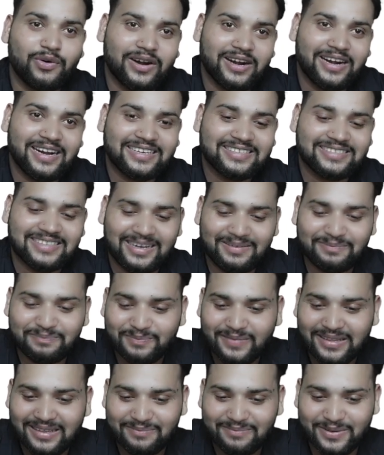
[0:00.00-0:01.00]
for an
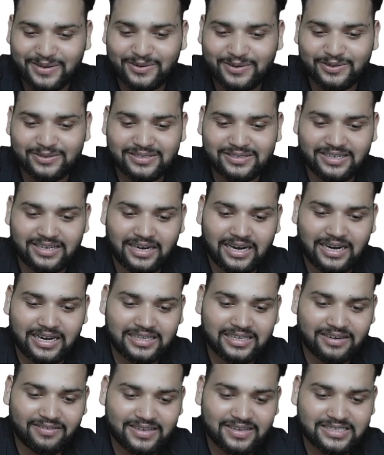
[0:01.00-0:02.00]
exam because
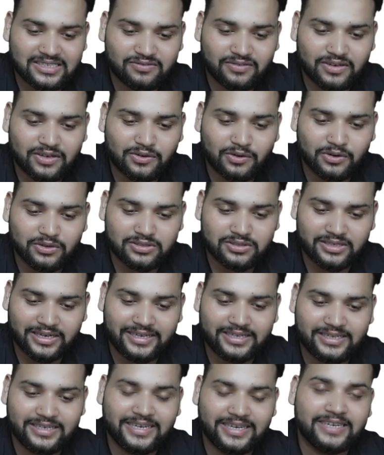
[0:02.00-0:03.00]
otherwise it will cost
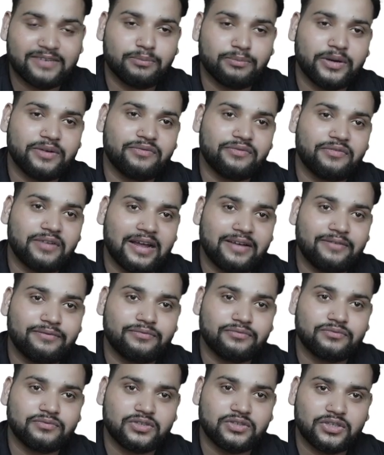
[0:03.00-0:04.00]

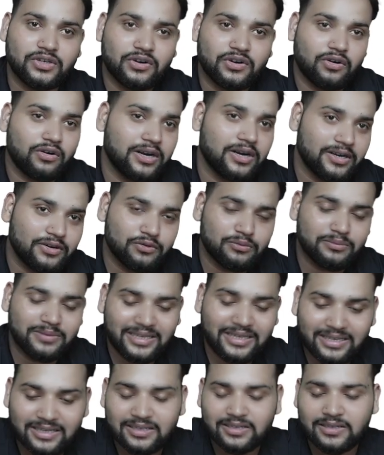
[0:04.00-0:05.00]
$88.50 to
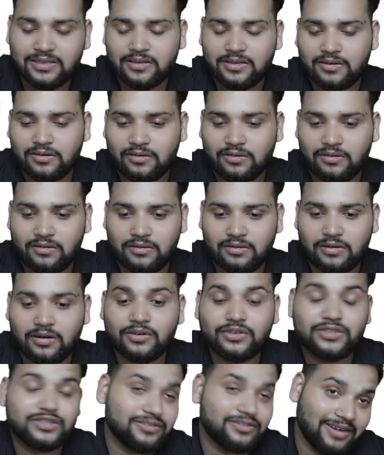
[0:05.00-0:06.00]
me or,
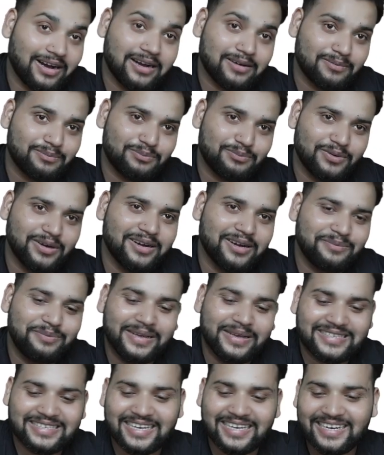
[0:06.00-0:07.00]
or Shivang
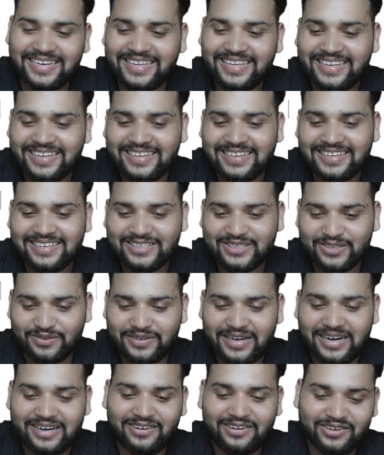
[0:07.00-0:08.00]
basically. So
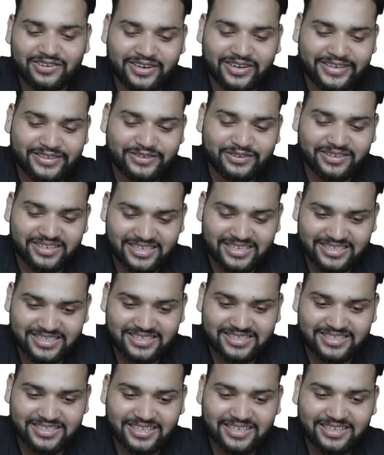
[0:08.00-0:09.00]
we are not going to
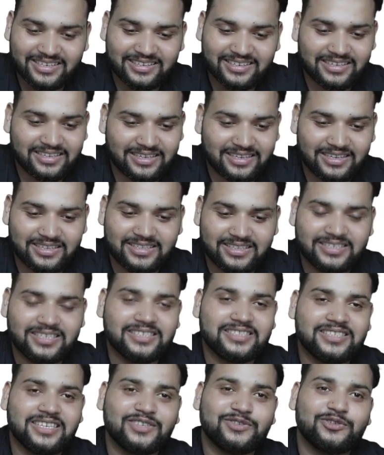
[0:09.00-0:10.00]
register. Uh, this
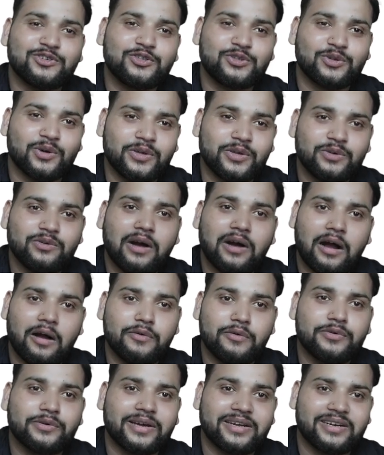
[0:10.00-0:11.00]
is just to show you
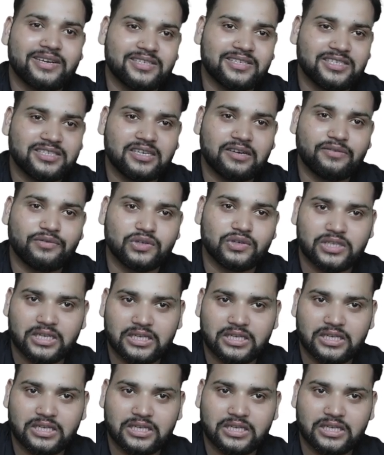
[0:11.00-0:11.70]
how you can register for